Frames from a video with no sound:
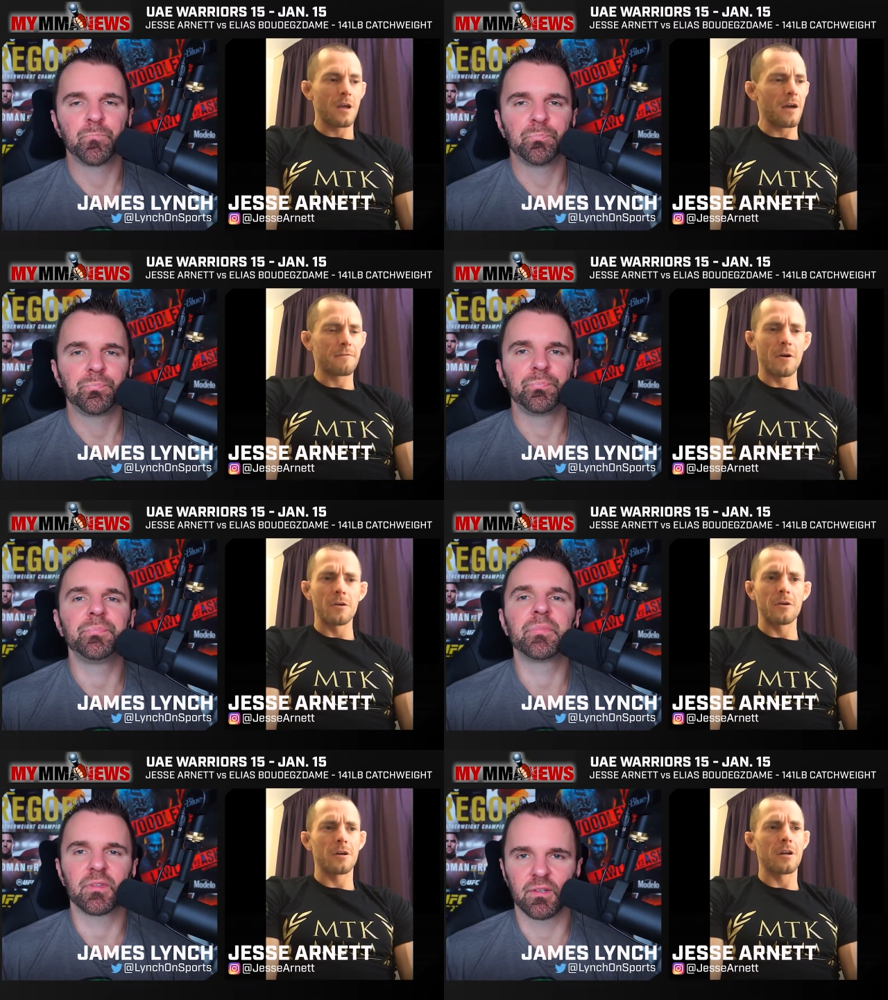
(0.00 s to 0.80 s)
Speaker 1: Yeah, it
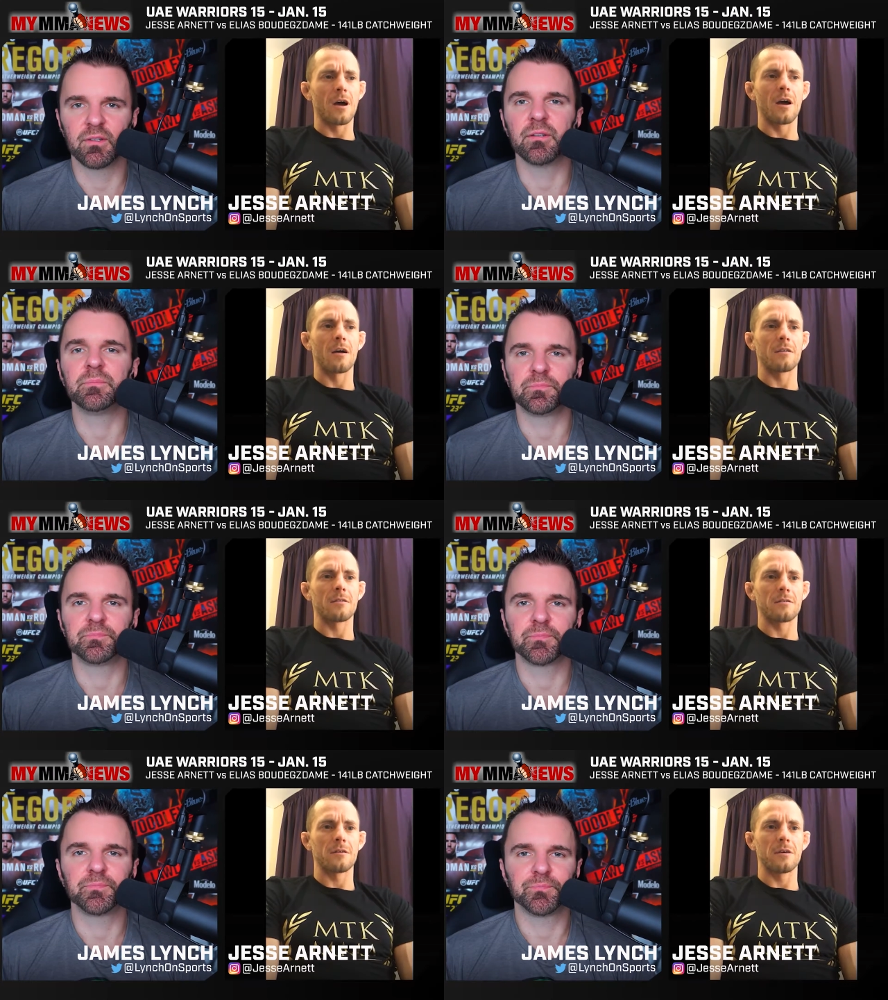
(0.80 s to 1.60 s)
felt good. Uh,
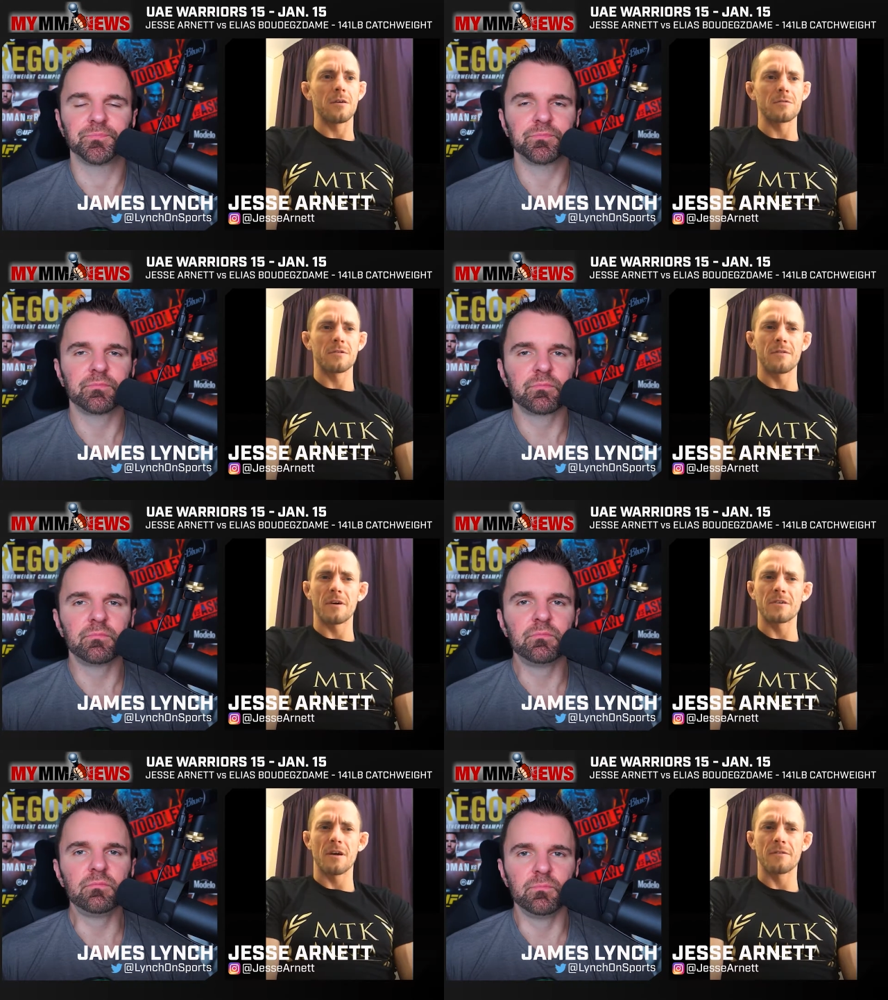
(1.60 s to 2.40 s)
he was a
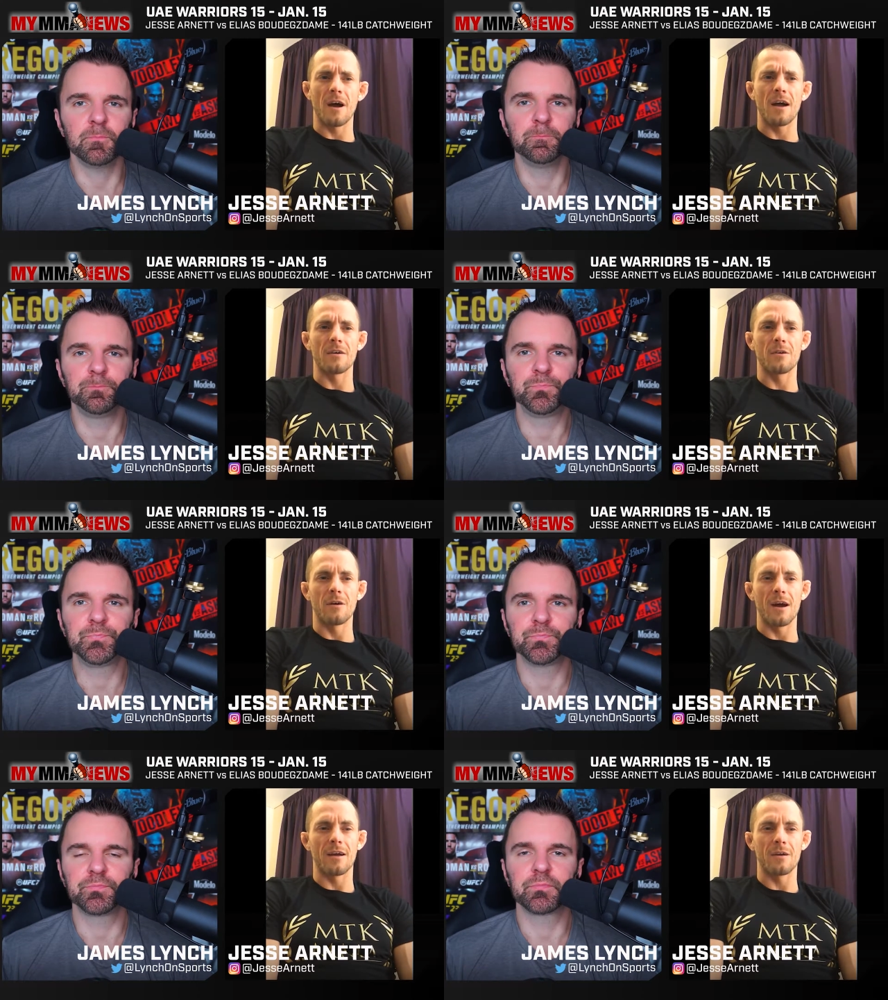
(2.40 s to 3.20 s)
very tough guy. You
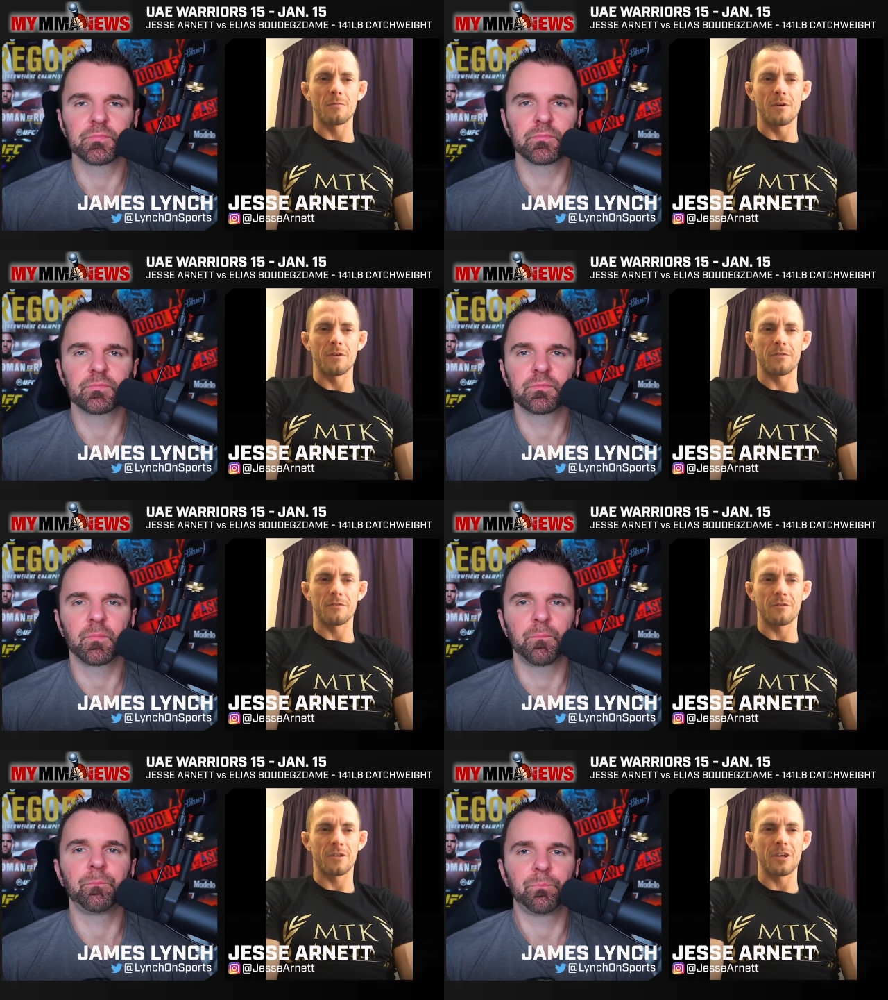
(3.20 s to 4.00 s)
know, I hit him
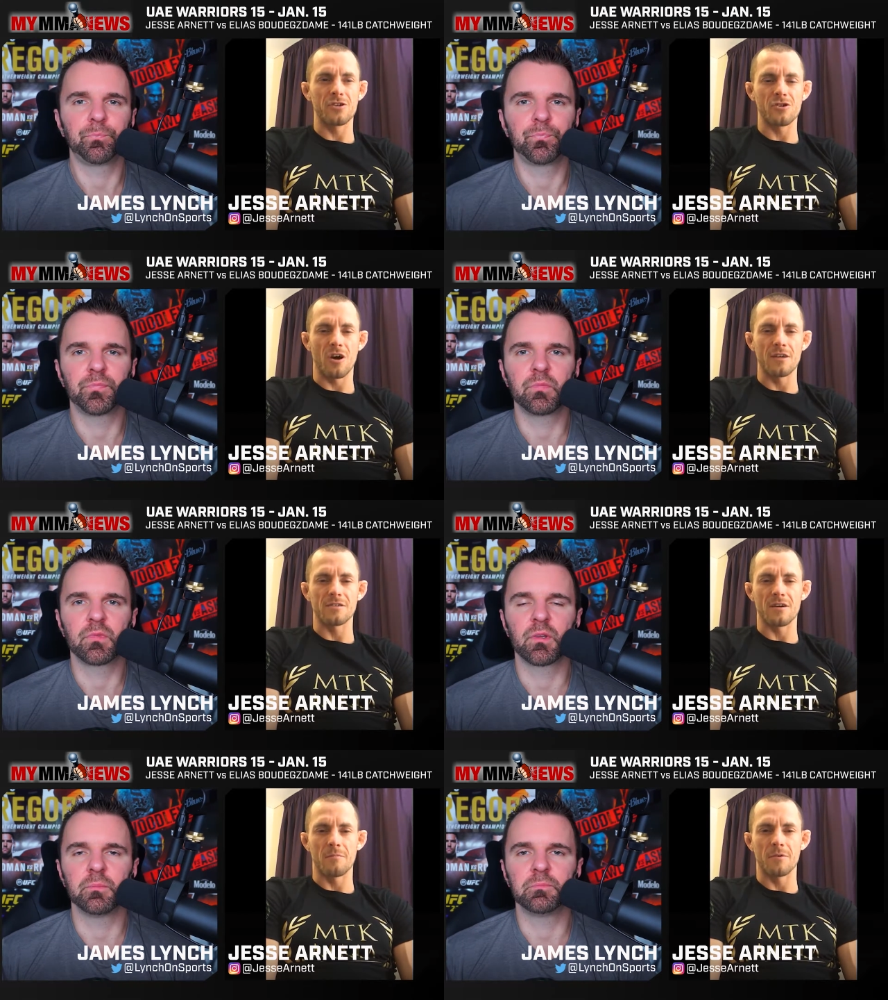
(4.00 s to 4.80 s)
with clean shots
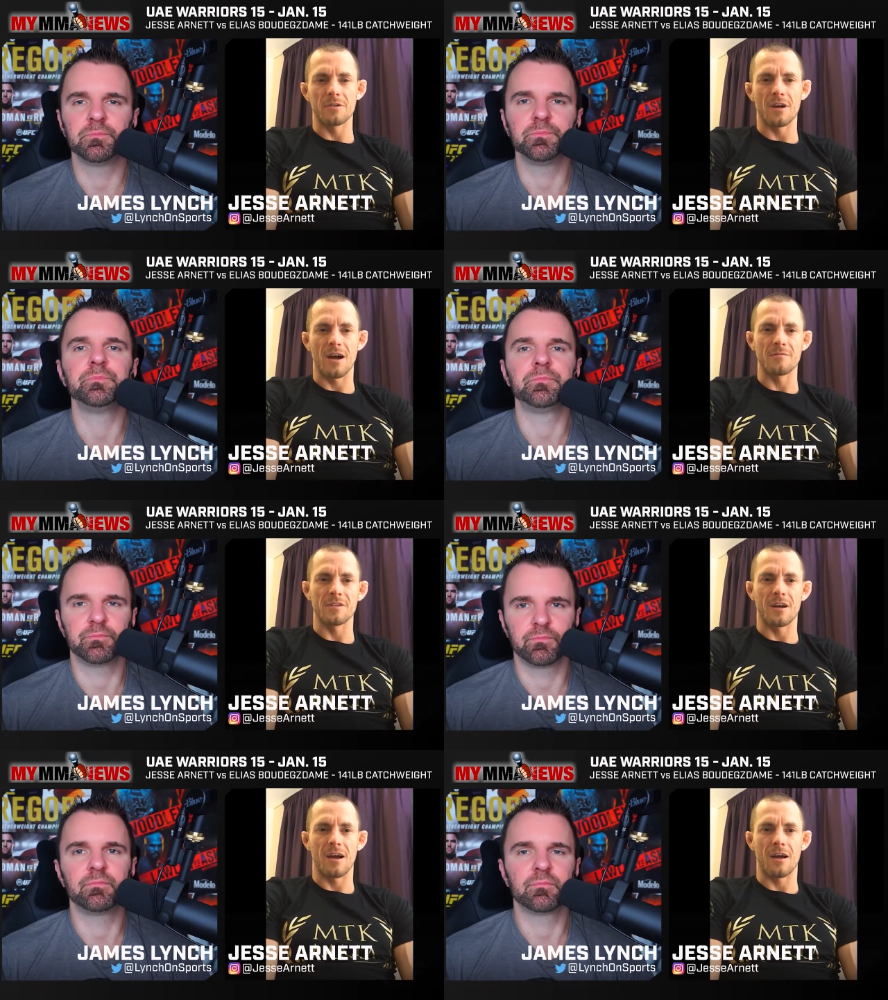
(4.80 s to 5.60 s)
a number of times,
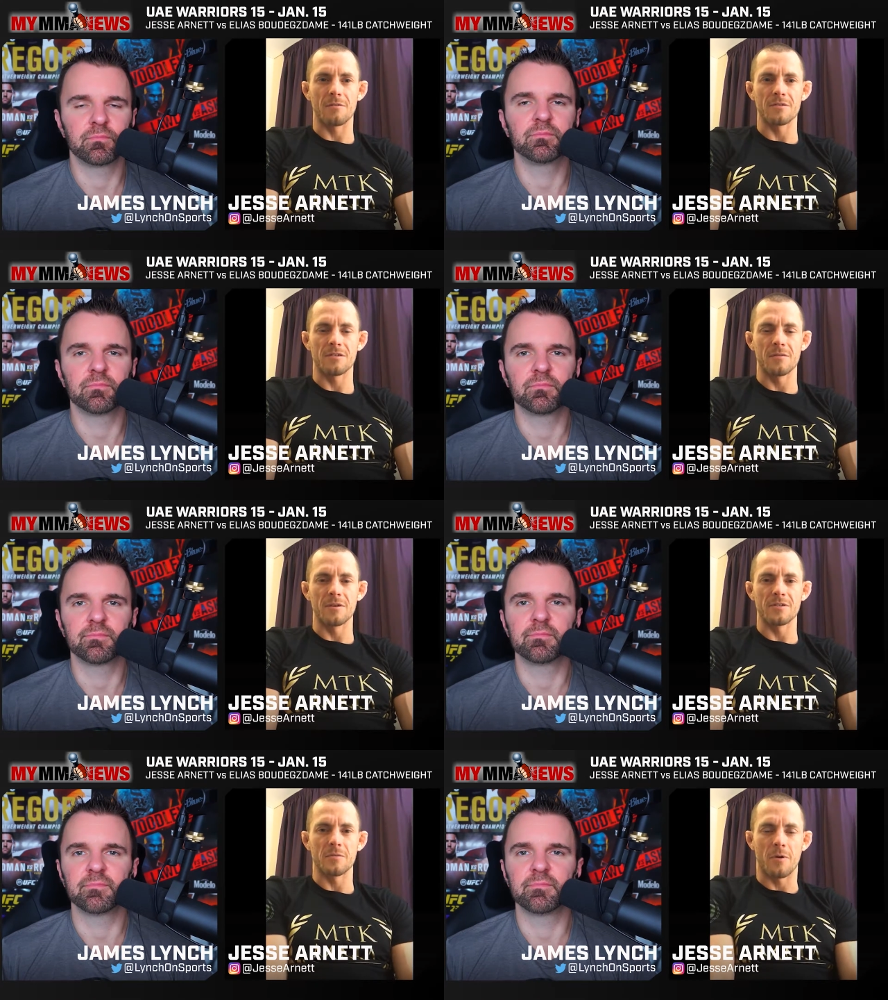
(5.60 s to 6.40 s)
and I, I was a little
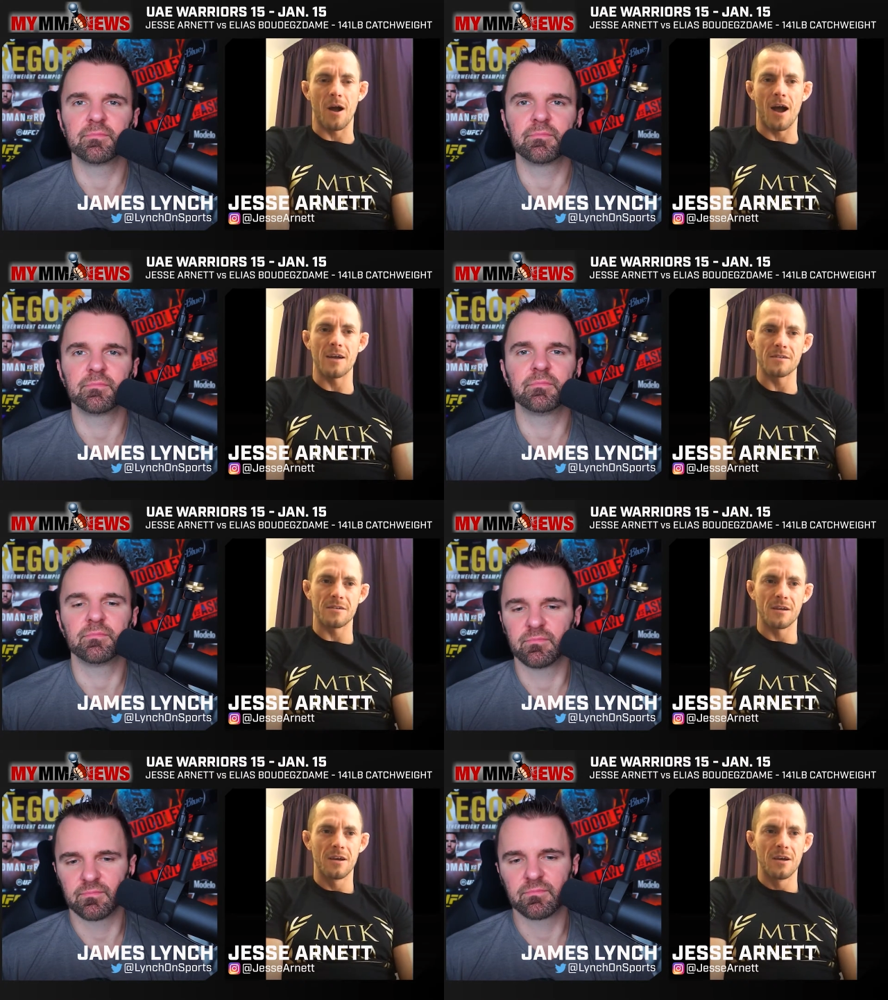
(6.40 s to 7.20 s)
bit surprised.